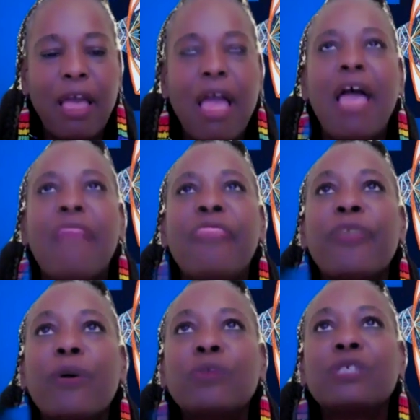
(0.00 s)
and
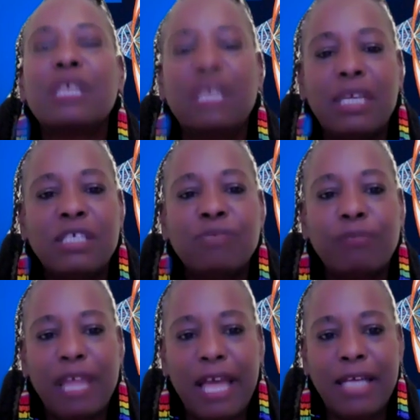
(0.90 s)
those that he has
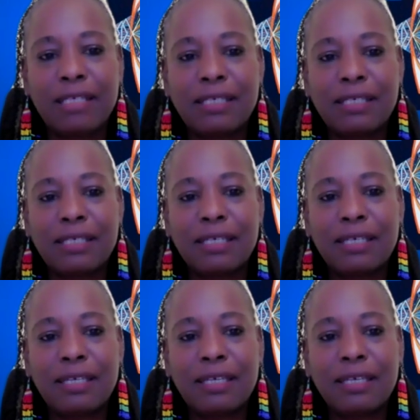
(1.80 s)
blessed,
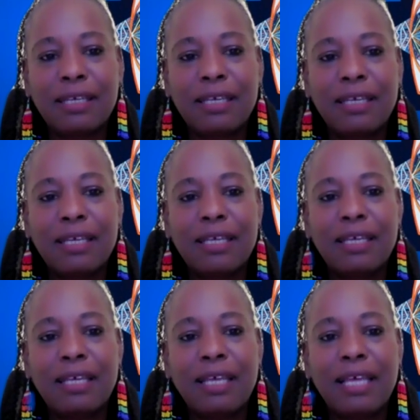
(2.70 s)

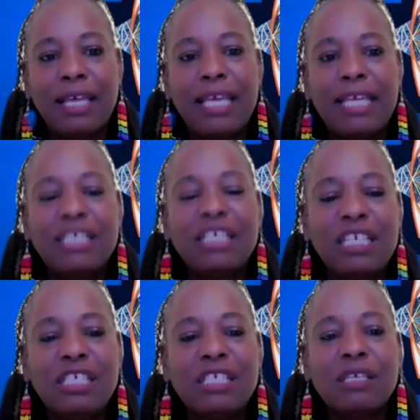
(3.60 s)
he
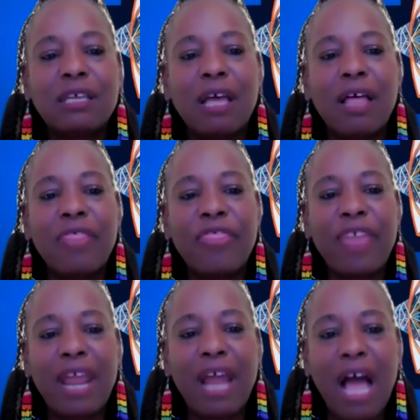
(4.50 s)
sees
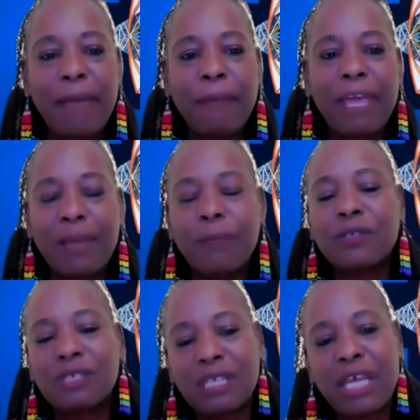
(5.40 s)
that I'm able
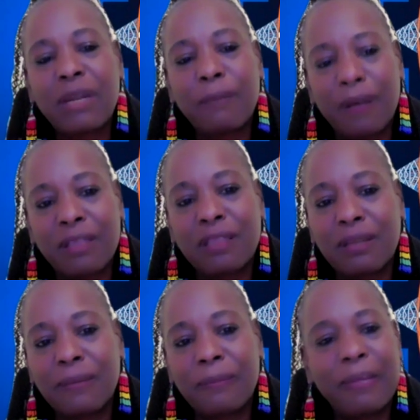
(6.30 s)
to stand among
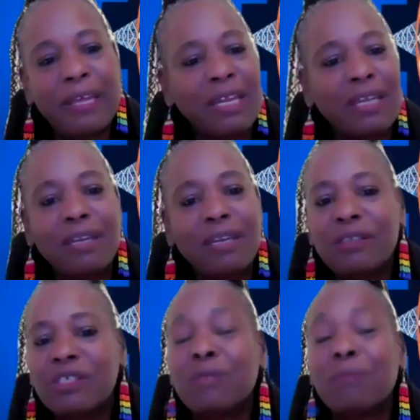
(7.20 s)
them. And
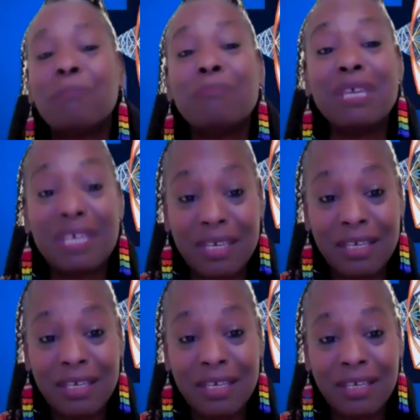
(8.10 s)
to
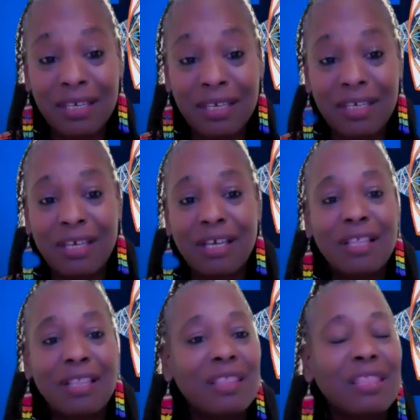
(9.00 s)
me,
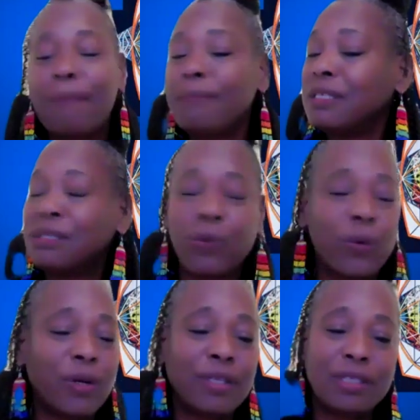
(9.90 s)
that means the world.